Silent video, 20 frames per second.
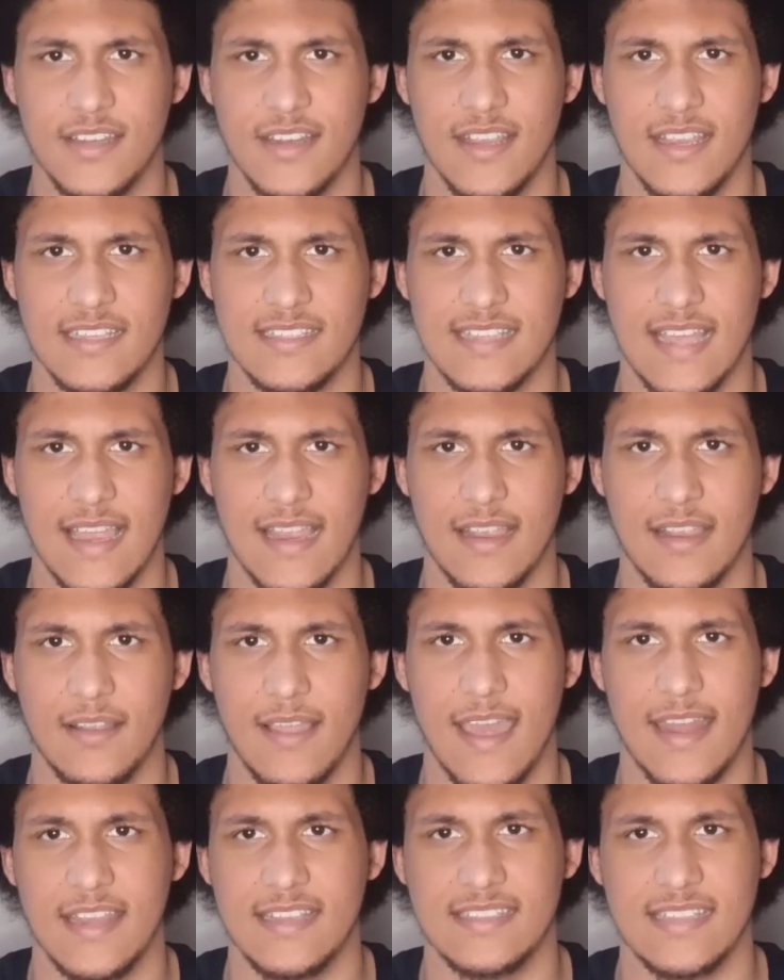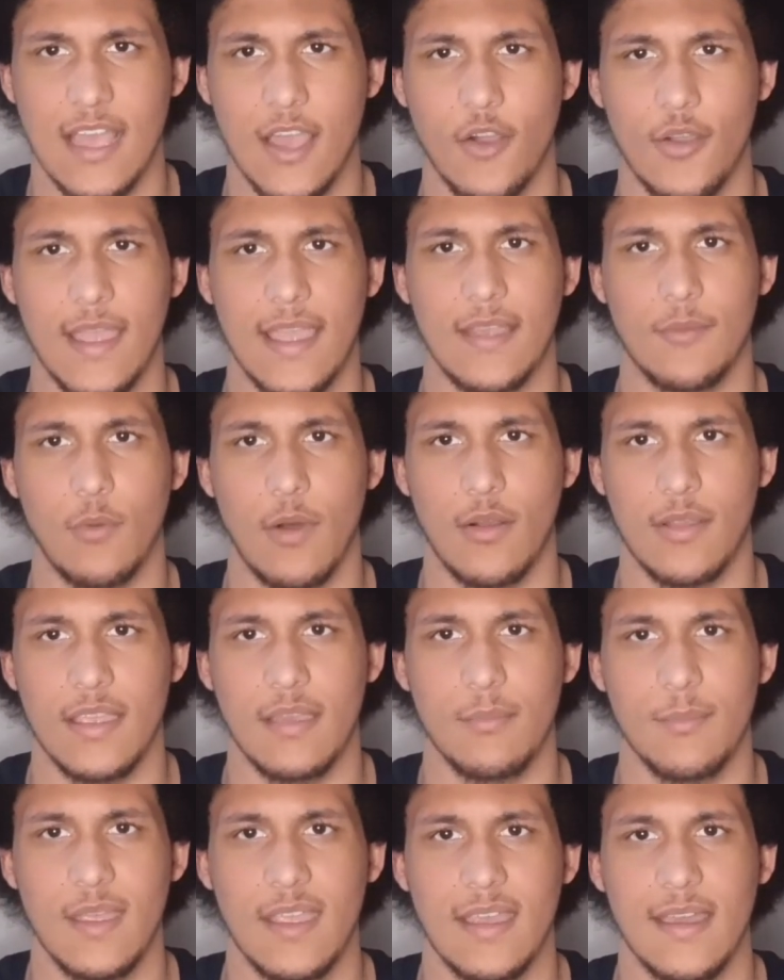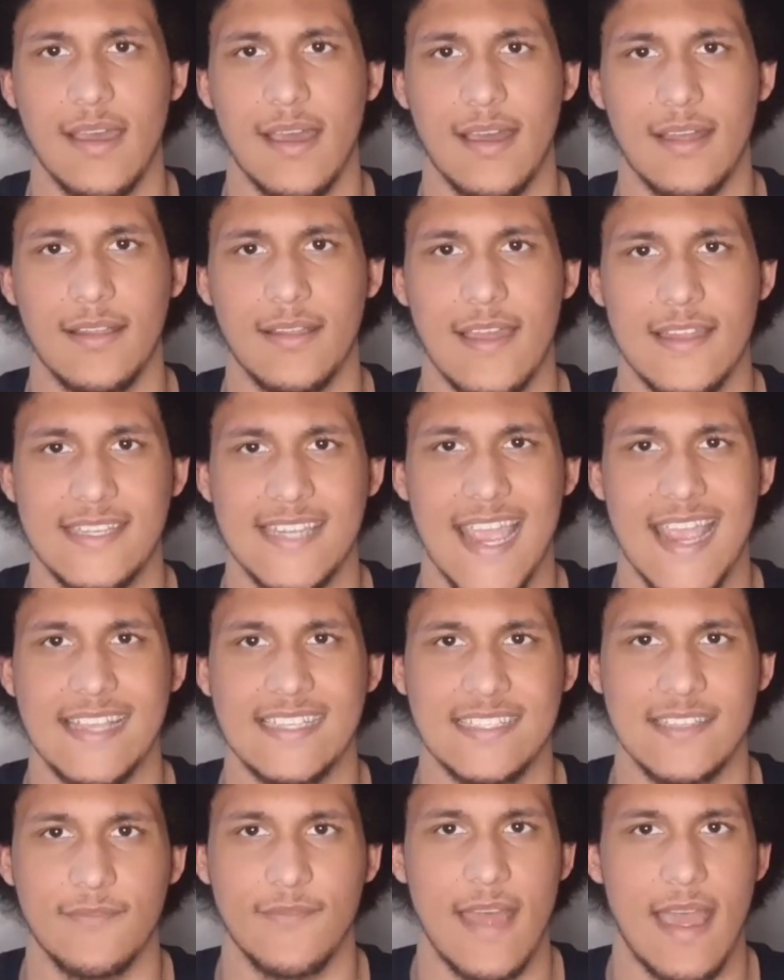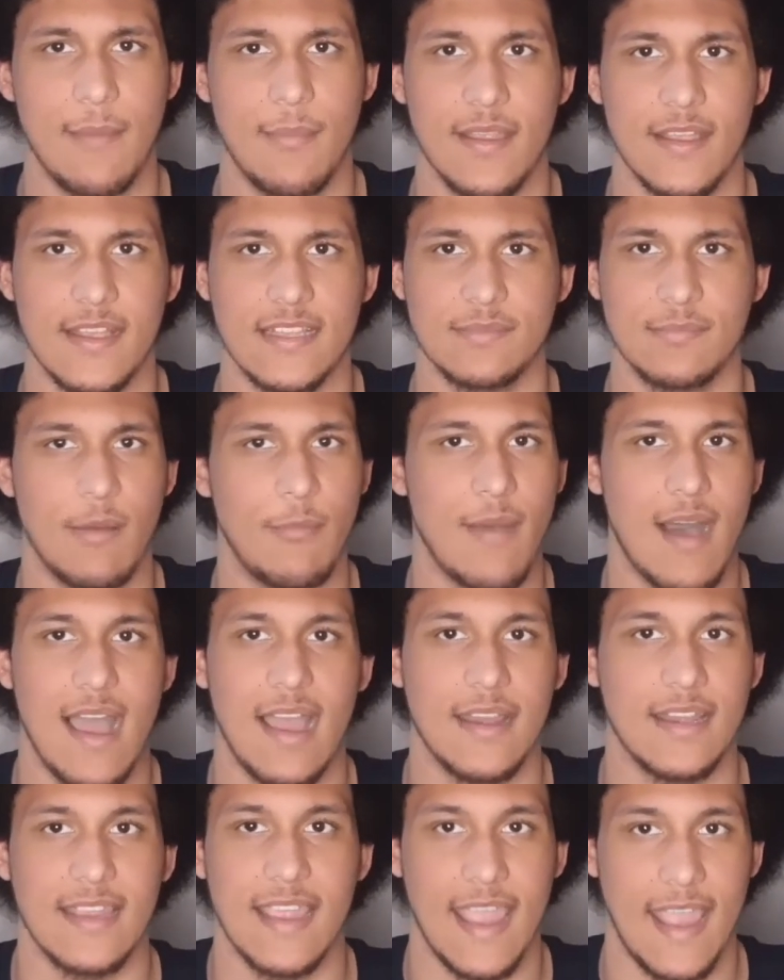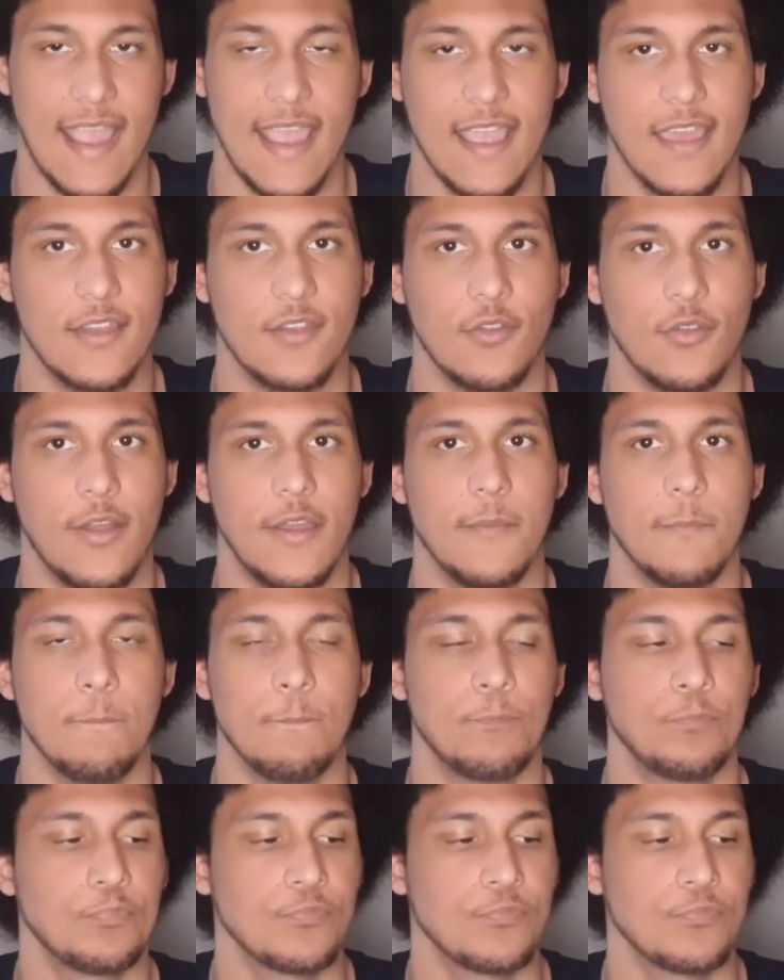and he's like, Eddie's like, okay, well, give me a, a taste of that because my mind can't handle it.